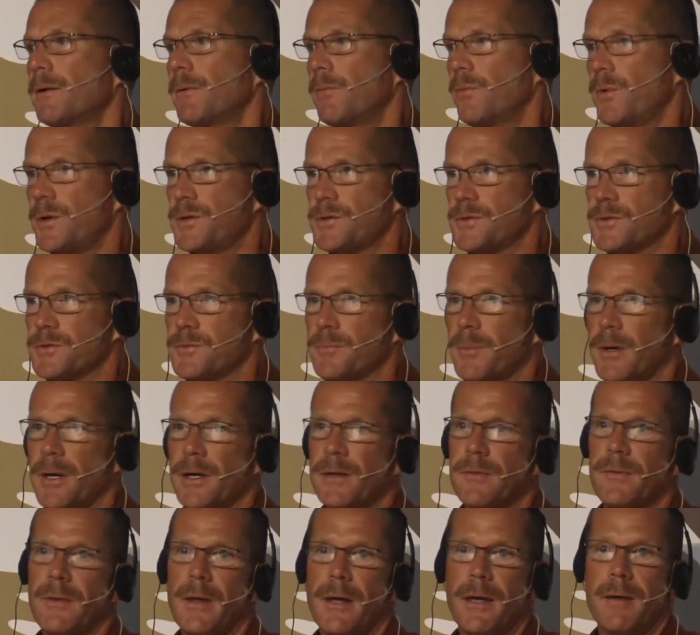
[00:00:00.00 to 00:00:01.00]
We
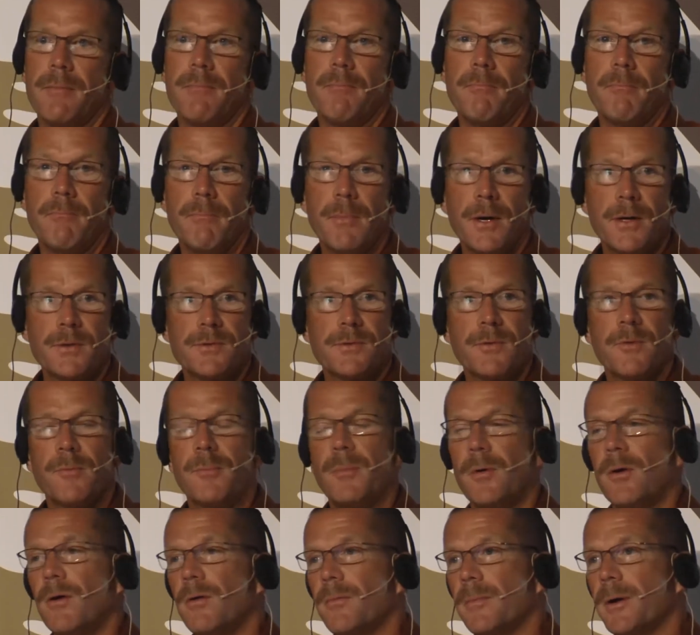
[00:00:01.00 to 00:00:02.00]
suspect that much of the
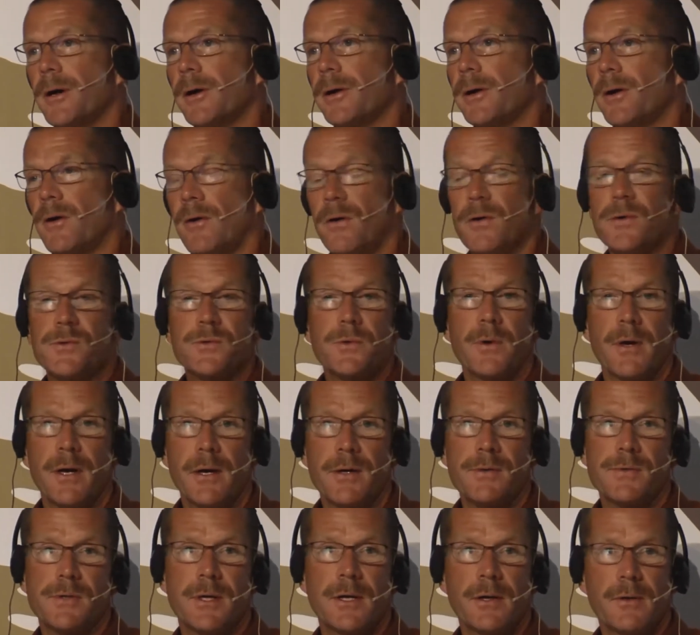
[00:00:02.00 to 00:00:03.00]
palmari also
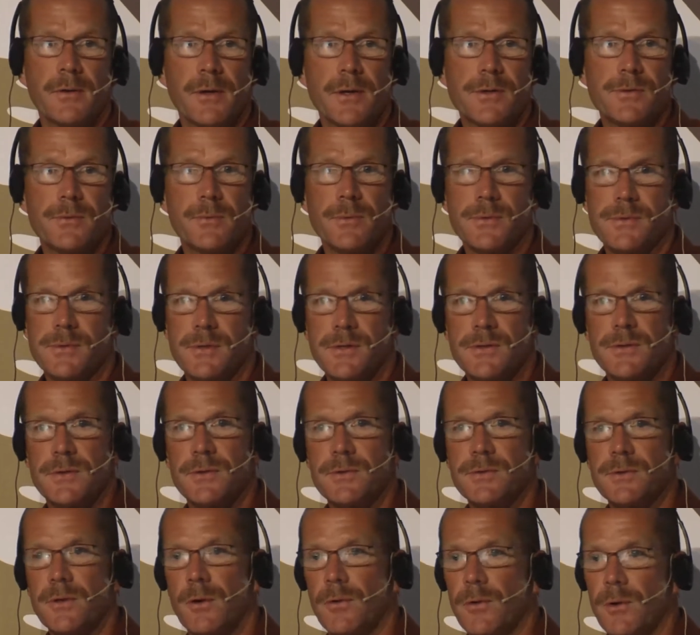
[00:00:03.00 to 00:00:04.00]
has ALS
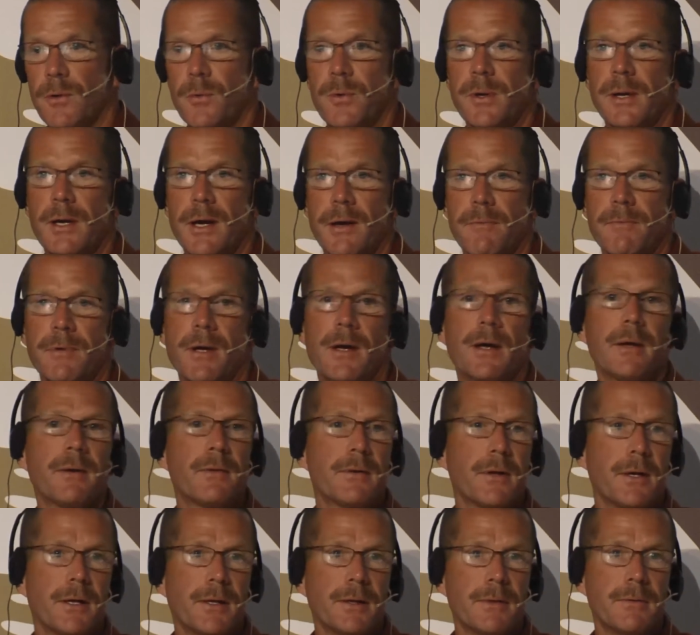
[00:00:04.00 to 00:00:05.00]
resistance, although we have not
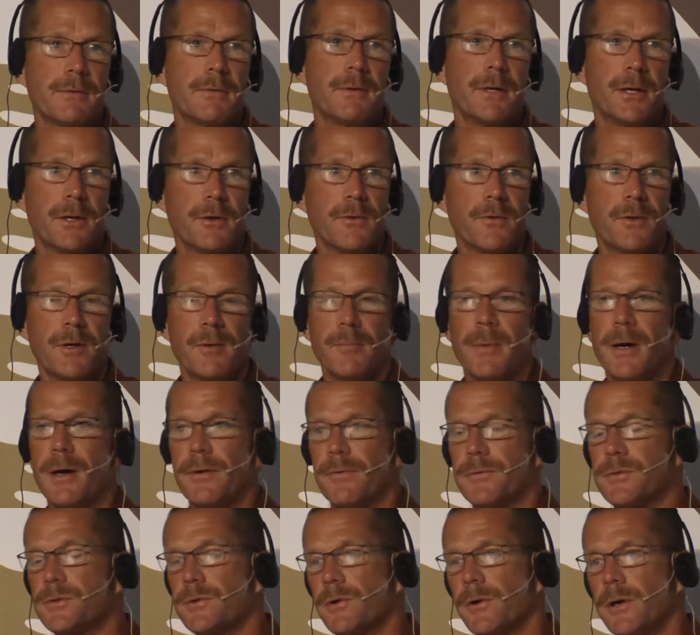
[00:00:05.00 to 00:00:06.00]
done near the amount
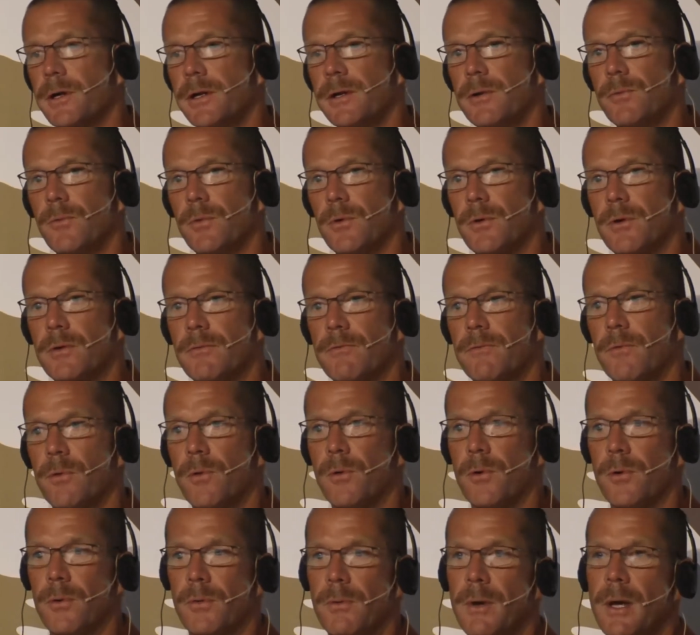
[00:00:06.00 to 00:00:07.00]
of screening work
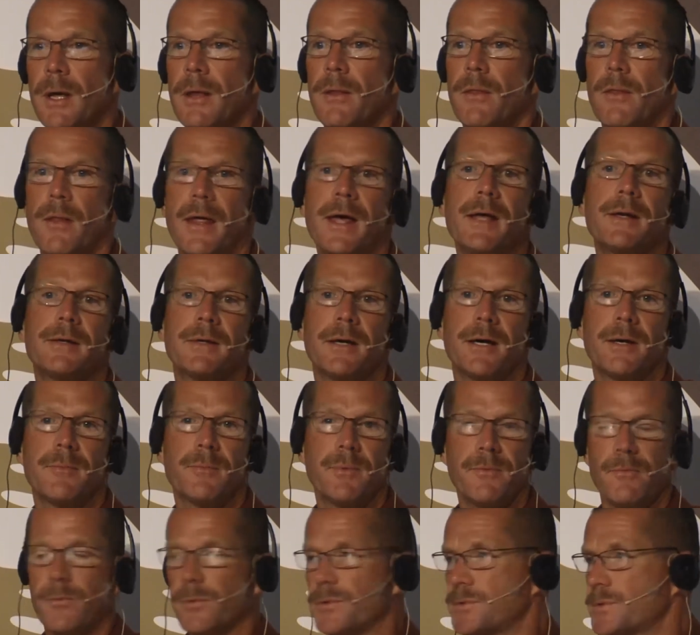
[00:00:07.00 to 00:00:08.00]
for that type
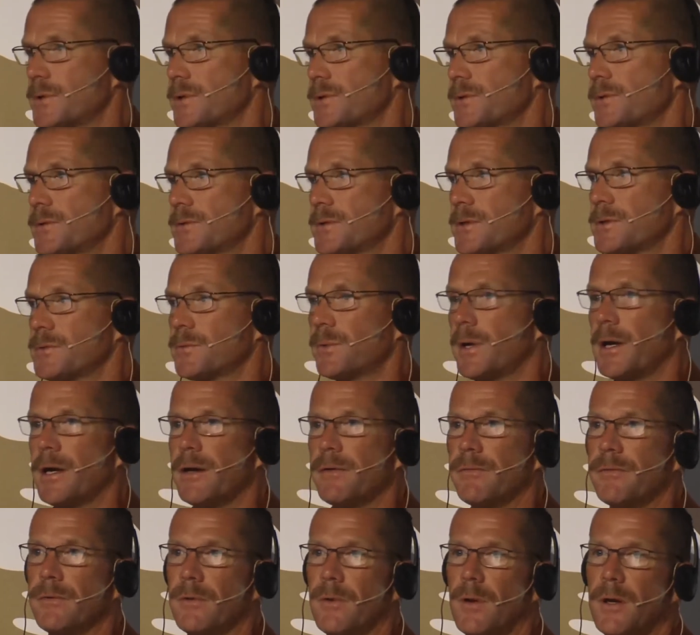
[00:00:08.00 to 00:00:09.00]
of resistance as we have
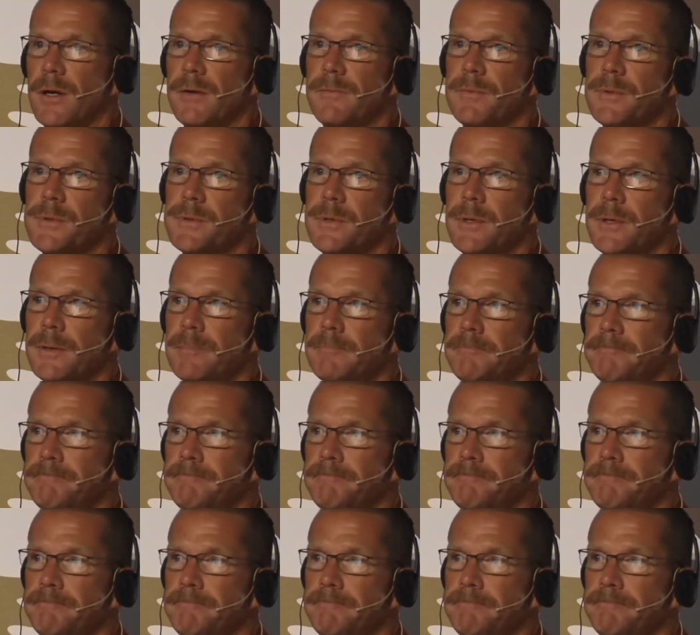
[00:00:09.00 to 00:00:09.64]
for glyphosate.